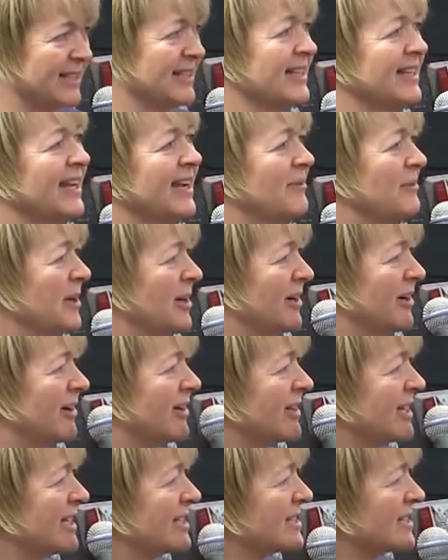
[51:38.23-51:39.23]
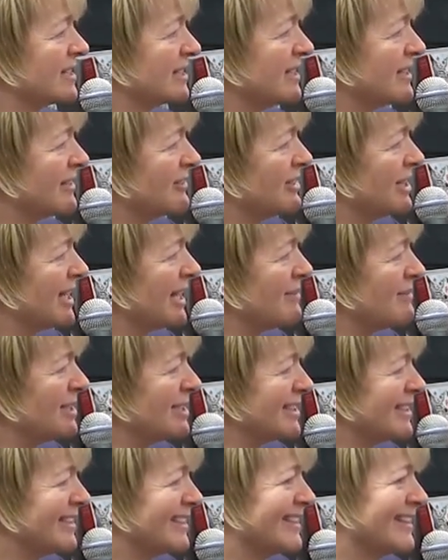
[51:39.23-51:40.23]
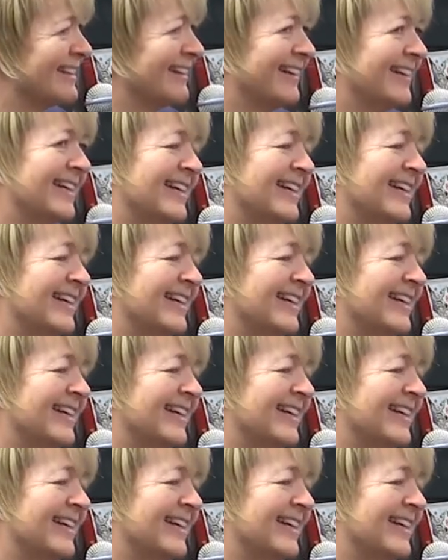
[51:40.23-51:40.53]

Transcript: and there we are. There's you know, there are the images.